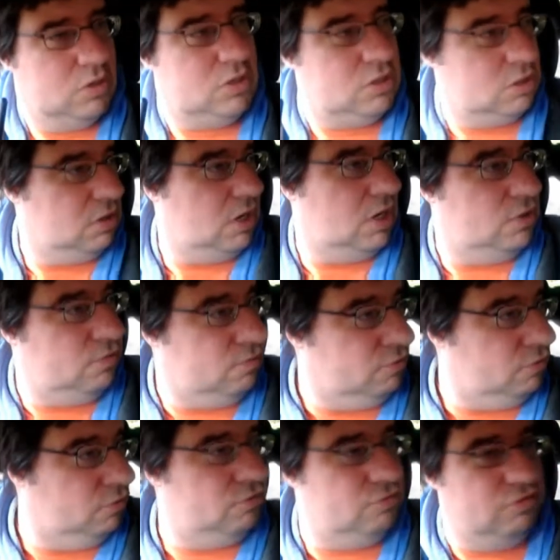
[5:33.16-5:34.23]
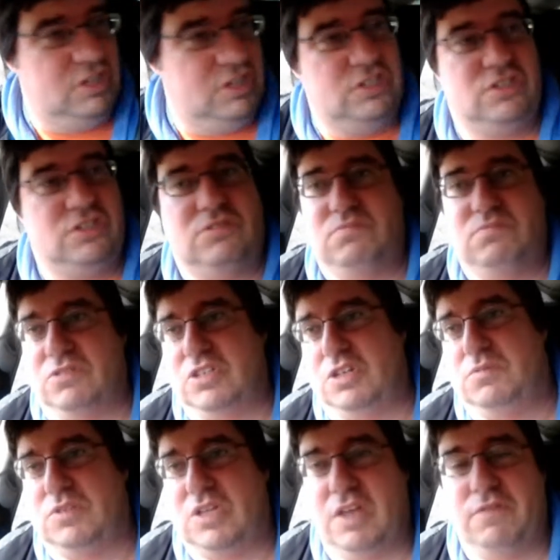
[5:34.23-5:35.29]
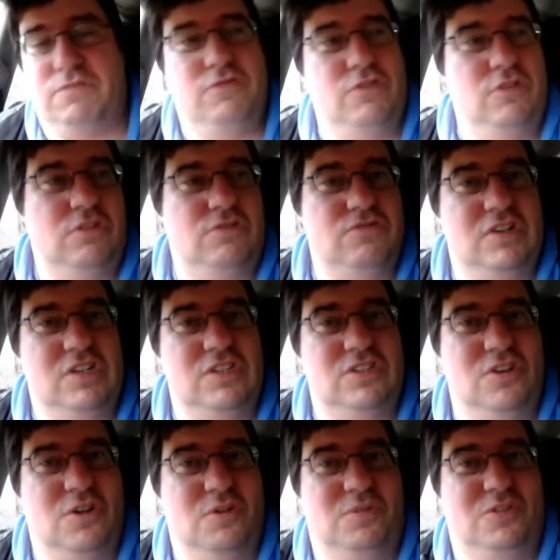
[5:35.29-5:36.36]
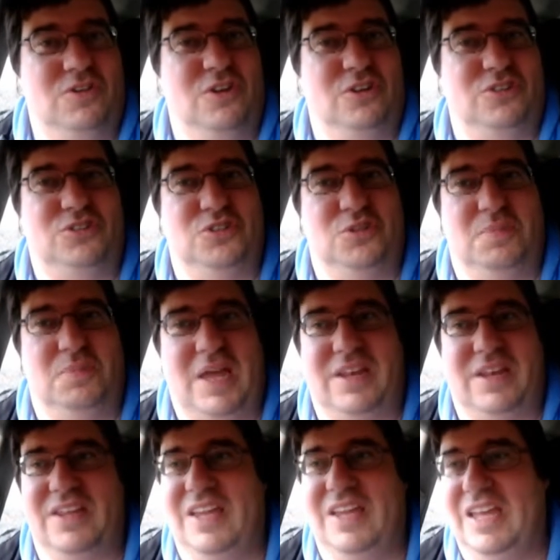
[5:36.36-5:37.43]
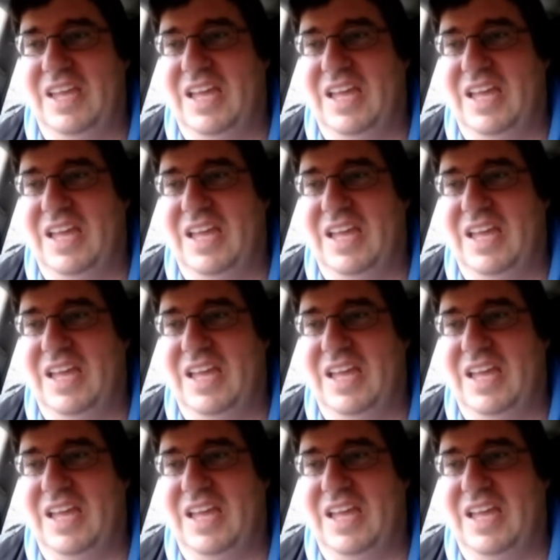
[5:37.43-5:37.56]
which gets through trees. Seems to get through the trees, not too bad.